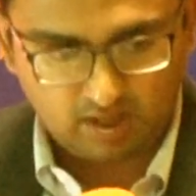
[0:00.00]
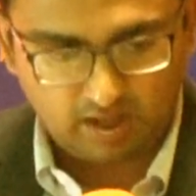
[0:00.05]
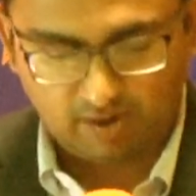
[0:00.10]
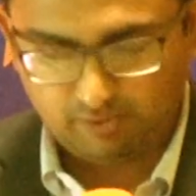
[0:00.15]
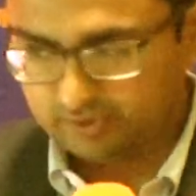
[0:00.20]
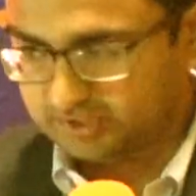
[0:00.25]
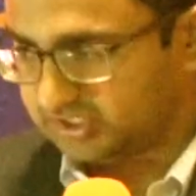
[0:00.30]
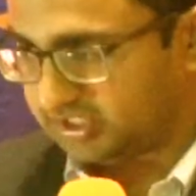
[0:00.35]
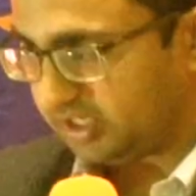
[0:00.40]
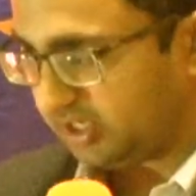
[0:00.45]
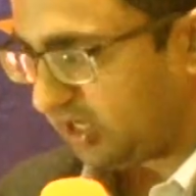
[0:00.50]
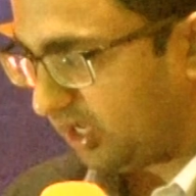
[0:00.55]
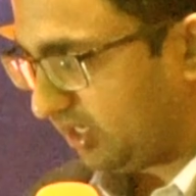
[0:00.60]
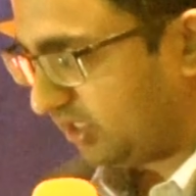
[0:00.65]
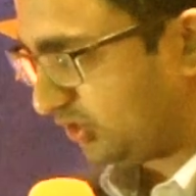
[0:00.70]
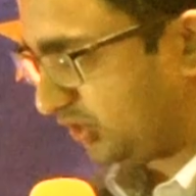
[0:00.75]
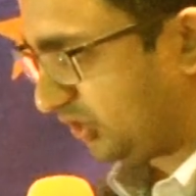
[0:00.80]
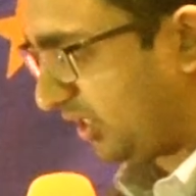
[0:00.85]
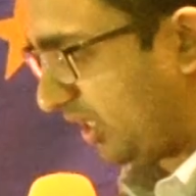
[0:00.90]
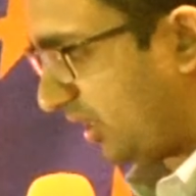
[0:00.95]
I was sitting on
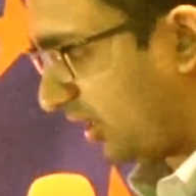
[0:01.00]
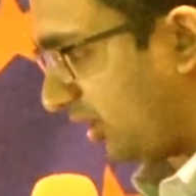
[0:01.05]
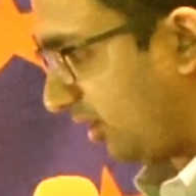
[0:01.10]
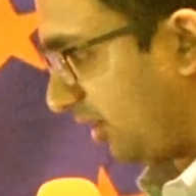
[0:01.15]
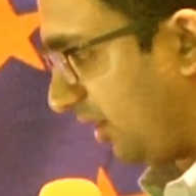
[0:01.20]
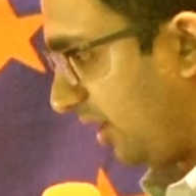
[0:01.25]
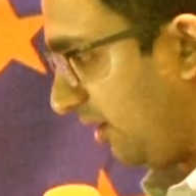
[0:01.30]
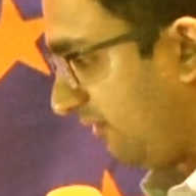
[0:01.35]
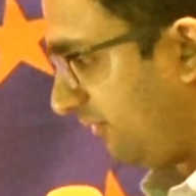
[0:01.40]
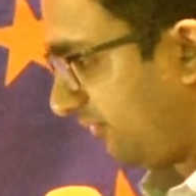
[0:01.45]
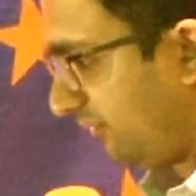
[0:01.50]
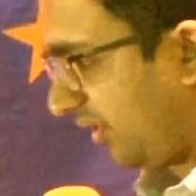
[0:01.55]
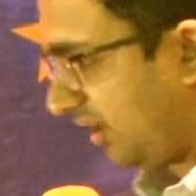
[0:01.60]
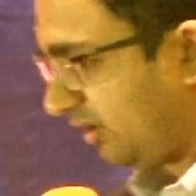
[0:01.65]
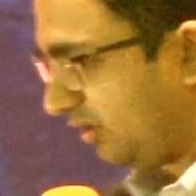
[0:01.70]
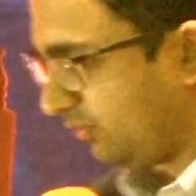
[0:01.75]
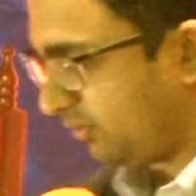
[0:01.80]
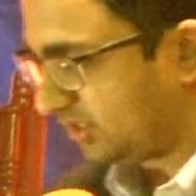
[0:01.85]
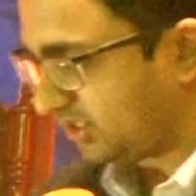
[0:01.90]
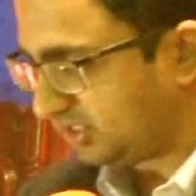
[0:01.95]
a chair, and a
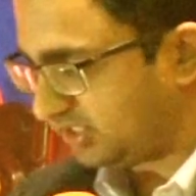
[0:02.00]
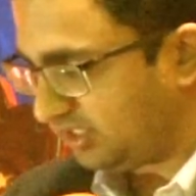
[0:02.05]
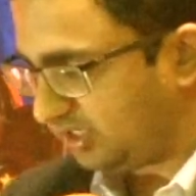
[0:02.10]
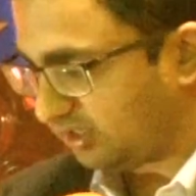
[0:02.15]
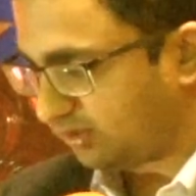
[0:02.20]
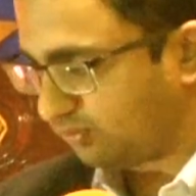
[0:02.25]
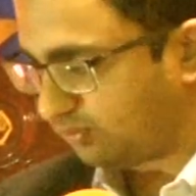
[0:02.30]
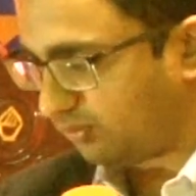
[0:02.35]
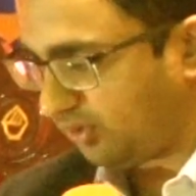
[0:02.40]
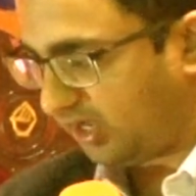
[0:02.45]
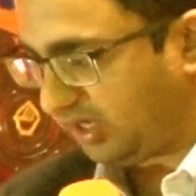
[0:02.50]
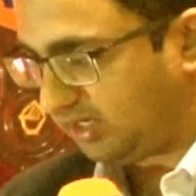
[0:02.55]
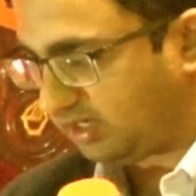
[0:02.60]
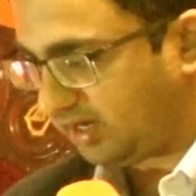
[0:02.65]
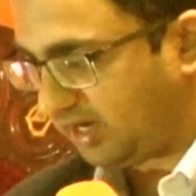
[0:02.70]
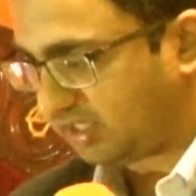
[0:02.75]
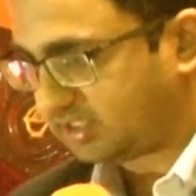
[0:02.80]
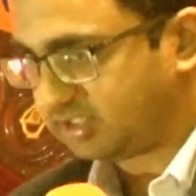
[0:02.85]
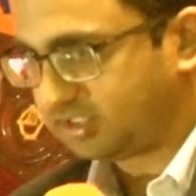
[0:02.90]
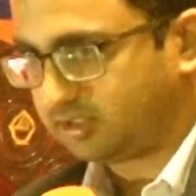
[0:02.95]
friend who was seated right
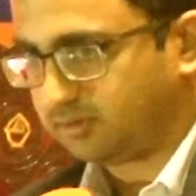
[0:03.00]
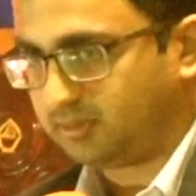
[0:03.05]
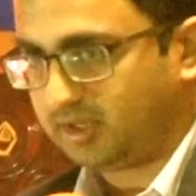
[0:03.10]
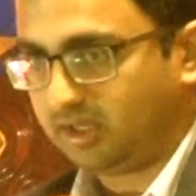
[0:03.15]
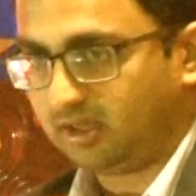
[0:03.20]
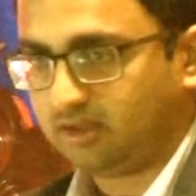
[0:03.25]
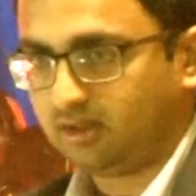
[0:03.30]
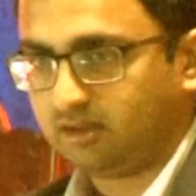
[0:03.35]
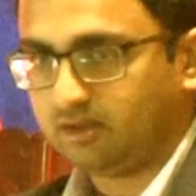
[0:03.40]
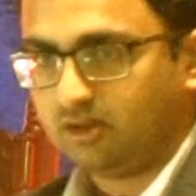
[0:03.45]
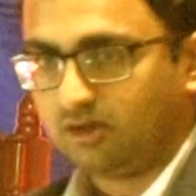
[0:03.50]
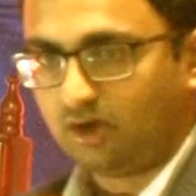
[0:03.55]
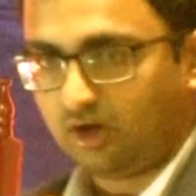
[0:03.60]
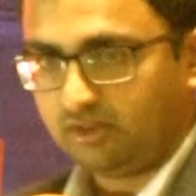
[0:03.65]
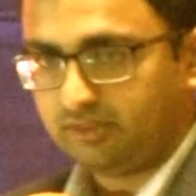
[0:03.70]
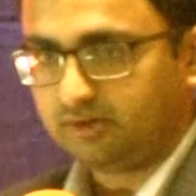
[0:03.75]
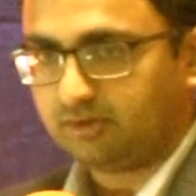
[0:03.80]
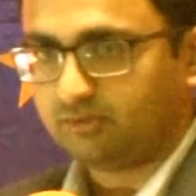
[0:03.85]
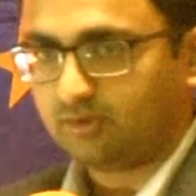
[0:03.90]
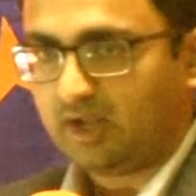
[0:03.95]
next to me
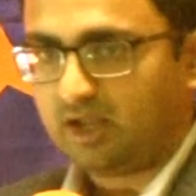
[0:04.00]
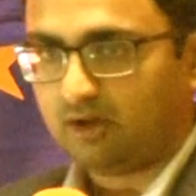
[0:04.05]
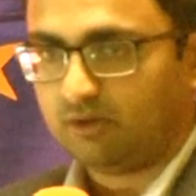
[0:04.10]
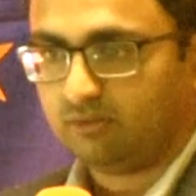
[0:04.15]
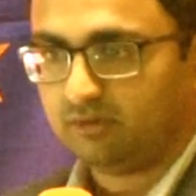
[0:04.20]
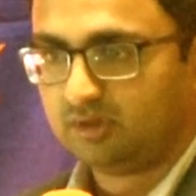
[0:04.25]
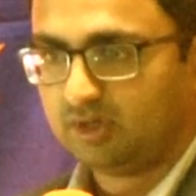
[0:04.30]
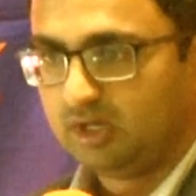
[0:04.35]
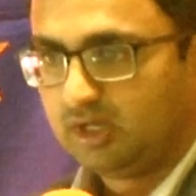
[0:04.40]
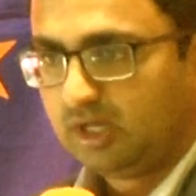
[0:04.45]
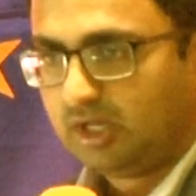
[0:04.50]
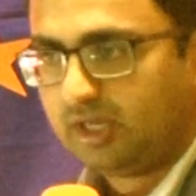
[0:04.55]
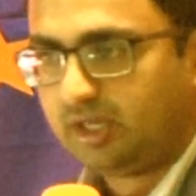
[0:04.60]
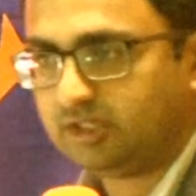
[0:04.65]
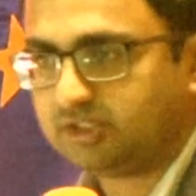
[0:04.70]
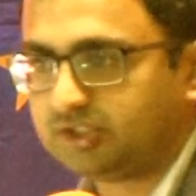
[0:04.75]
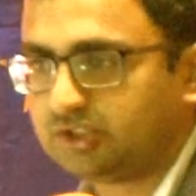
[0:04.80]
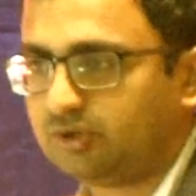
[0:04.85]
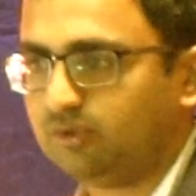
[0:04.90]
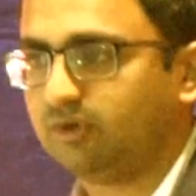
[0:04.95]
on the ground,
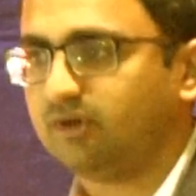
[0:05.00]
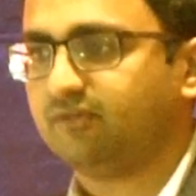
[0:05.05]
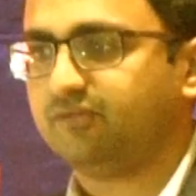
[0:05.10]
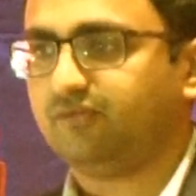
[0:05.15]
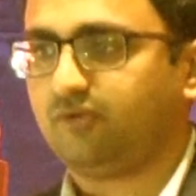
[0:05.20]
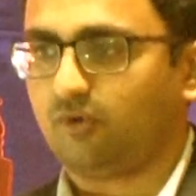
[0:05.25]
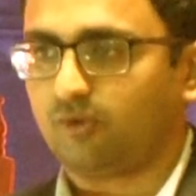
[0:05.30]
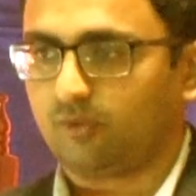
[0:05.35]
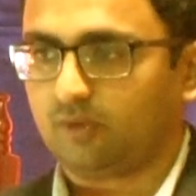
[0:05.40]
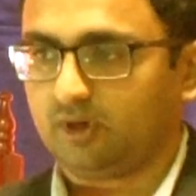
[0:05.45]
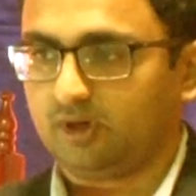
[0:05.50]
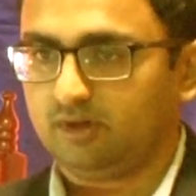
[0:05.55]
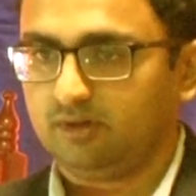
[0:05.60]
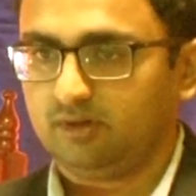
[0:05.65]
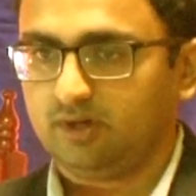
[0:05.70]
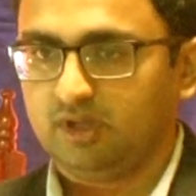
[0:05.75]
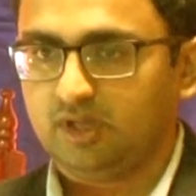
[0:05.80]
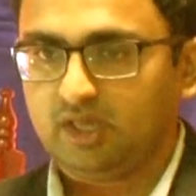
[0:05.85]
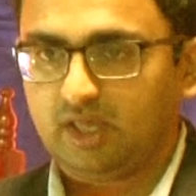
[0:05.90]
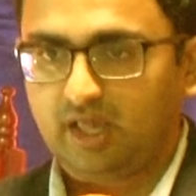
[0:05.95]
he scooted forward,
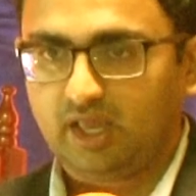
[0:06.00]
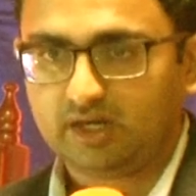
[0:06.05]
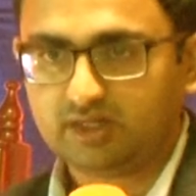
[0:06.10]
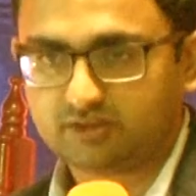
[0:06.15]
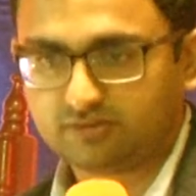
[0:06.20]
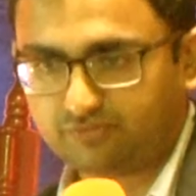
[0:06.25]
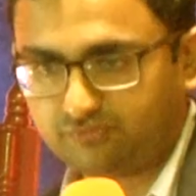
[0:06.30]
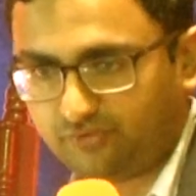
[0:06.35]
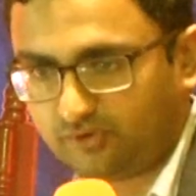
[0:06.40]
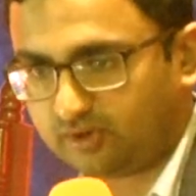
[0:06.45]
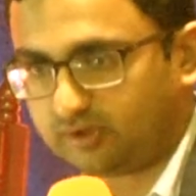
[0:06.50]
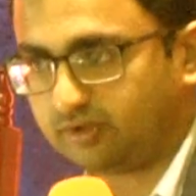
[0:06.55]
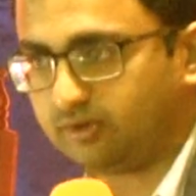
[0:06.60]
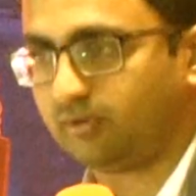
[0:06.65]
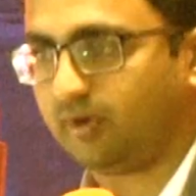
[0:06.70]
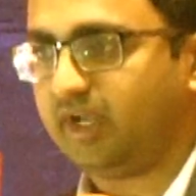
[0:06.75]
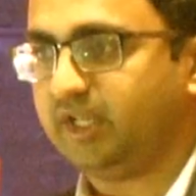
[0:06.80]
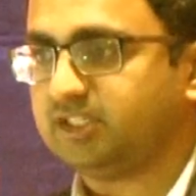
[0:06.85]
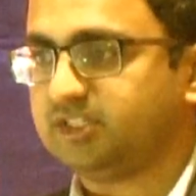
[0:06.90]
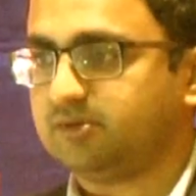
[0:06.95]
and his foot
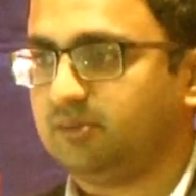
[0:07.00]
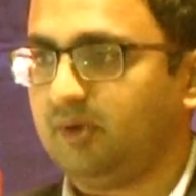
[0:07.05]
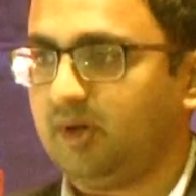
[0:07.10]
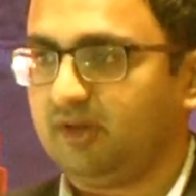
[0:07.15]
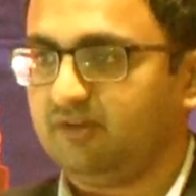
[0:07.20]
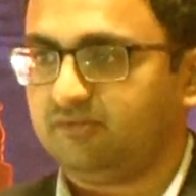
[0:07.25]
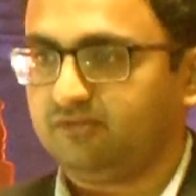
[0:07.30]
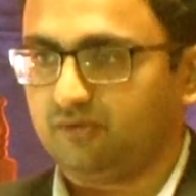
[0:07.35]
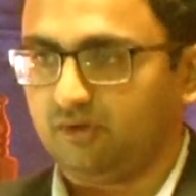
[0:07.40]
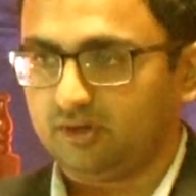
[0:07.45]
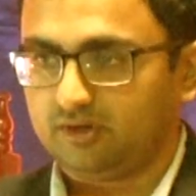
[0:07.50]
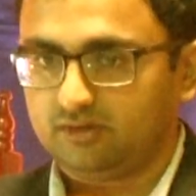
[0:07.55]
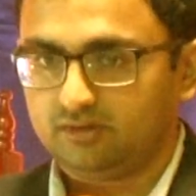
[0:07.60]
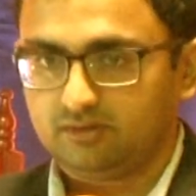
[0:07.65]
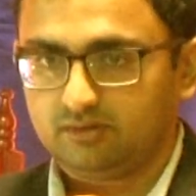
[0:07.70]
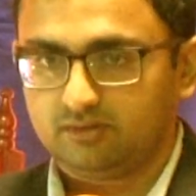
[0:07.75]
grazed my foot.